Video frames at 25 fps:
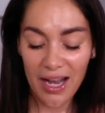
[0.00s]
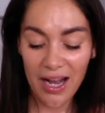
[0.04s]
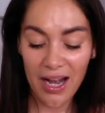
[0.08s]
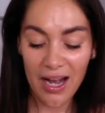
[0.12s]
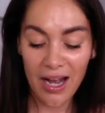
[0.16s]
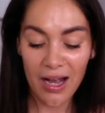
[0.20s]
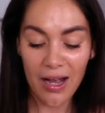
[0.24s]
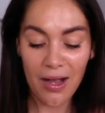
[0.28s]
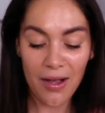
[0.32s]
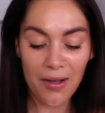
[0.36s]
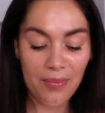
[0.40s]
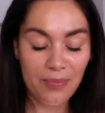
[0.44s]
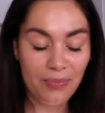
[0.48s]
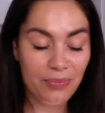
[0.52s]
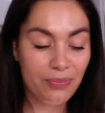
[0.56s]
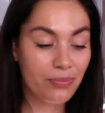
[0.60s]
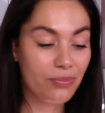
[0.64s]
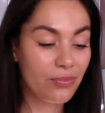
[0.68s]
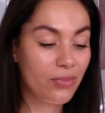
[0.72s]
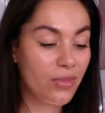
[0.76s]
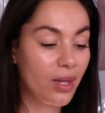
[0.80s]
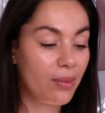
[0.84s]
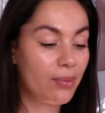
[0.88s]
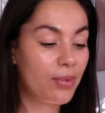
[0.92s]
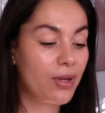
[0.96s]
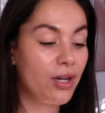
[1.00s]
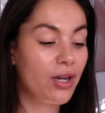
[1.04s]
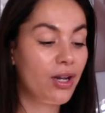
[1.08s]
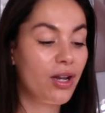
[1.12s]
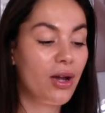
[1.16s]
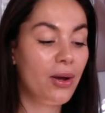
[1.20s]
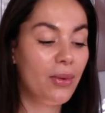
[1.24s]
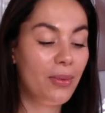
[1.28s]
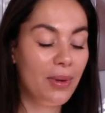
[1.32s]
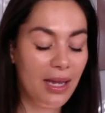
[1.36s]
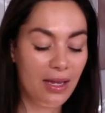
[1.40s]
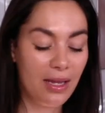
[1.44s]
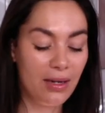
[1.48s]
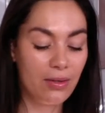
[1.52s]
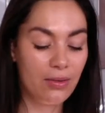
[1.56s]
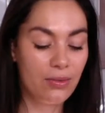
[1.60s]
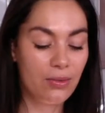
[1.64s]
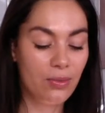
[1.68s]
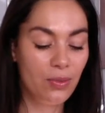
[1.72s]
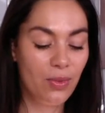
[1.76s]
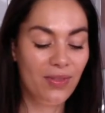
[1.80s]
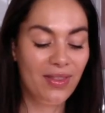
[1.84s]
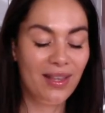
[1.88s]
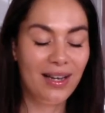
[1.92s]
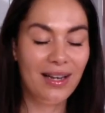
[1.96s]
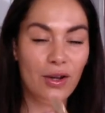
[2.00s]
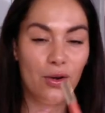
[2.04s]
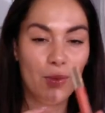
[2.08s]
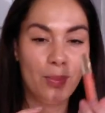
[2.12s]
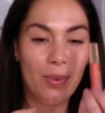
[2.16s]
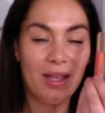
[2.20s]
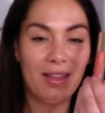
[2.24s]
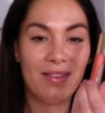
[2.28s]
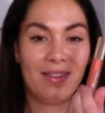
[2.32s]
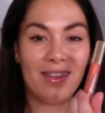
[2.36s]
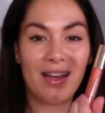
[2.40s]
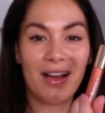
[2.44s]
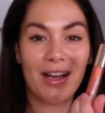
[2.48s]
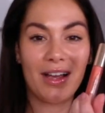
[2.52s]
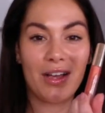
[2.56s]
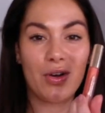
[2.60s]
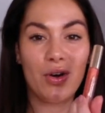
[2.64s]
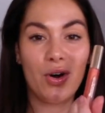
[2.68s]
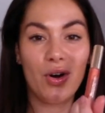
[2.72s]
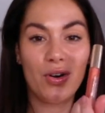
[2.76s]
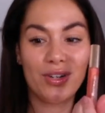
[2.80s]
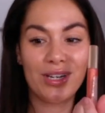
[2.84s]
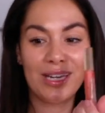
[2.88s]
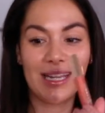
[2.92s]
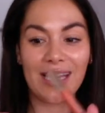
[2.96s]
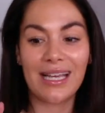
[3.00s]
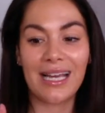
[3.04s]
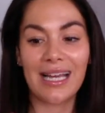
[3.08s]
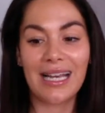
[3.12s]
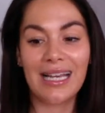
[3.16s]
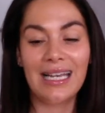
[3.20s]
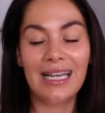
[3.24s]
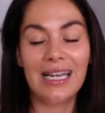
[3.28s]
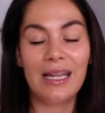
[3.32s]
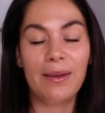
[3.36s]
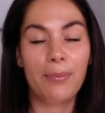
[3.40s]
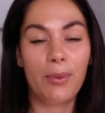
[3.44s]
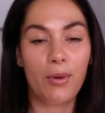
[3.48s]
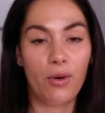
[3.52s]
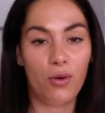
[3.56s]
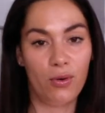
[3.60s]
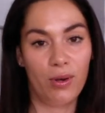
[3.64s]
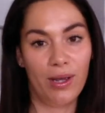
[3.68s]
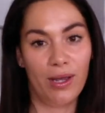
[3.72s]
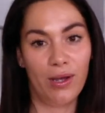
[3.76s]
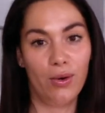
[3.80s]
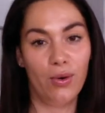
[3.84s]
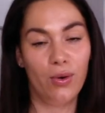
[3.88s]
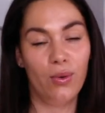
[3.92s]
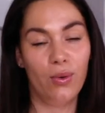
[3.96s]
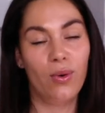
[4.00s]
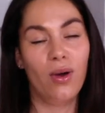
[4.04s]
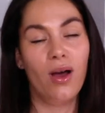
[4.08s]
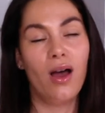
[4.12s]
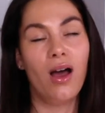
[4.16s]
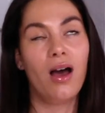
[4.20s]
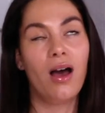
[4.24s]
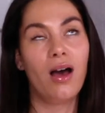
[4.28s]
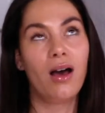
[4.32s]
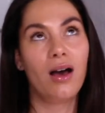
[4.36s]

I'm going to go in with a little bit of the Iconic Lip Oil.